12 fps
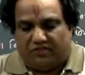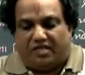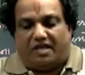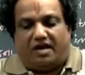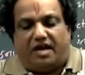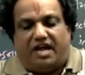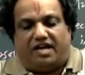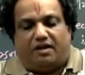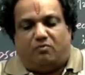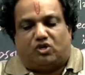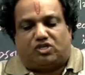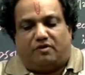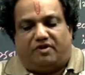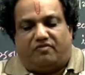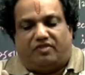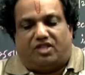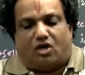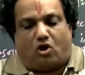The relative motion
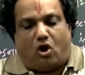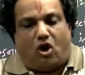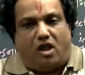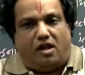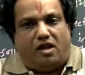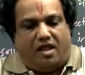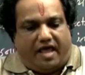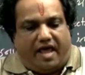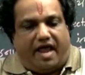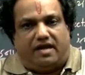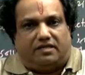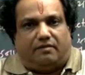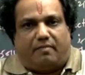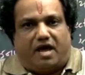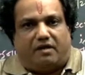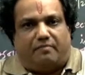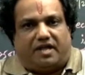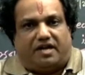between the coil and the
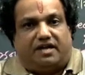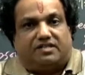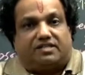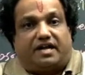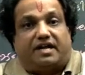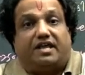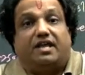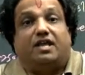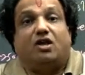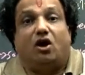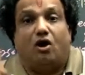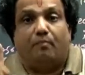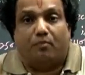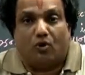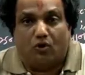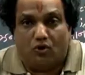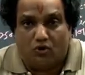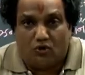bar magnet is getting
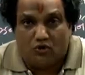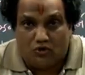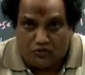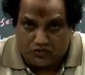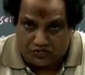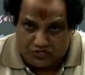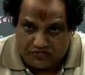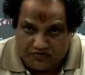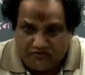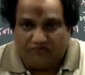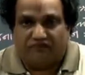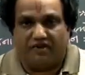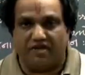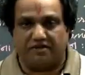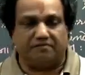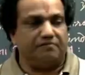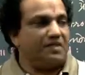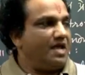opposed. Fine.
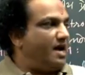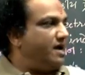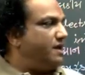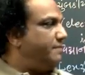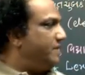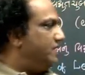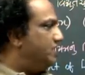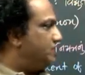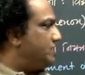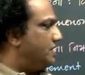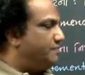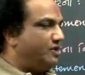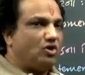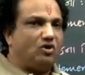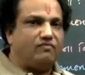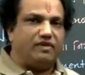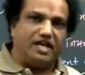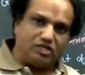I repeat this statement
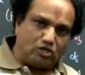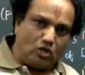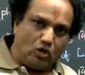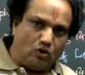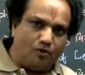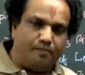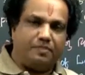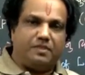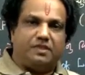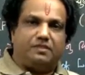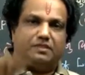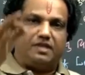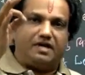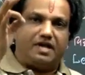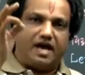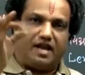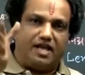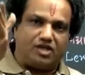of Lenz Law. The
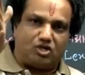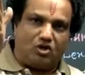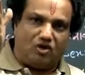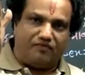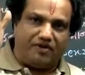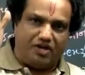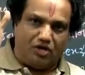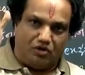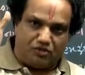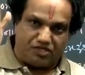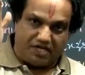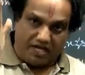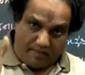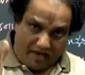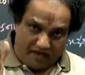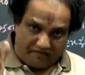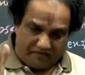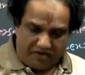direction of induced
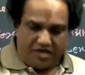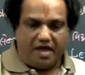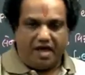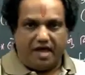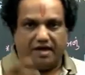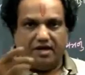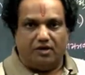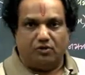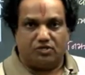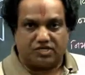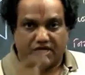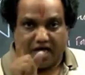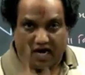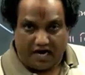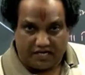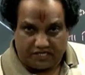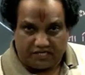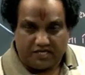EMF and induced
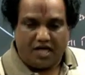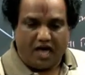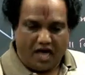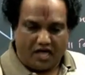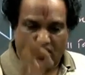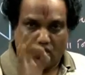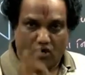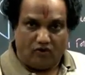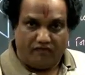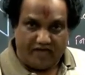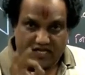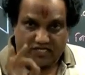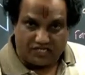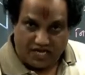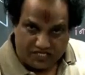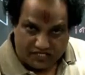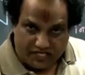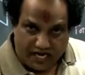current are always
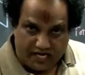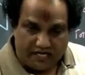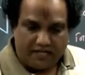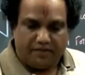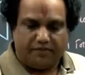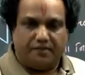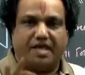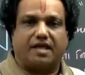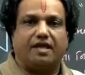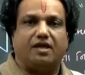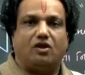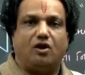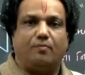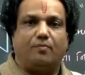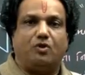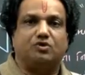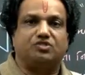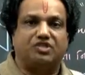such that they can
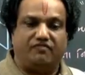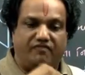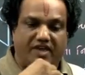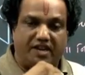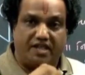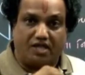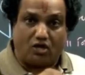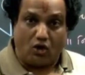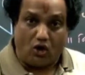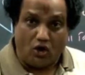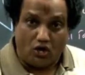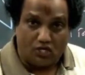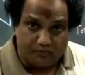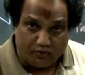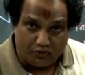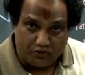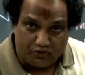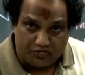oppose the very cause
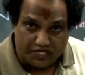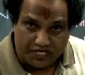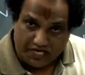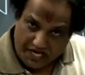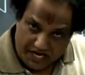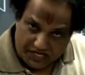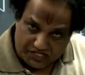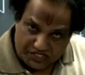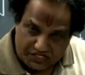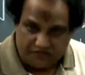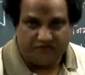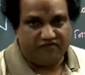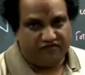producing it.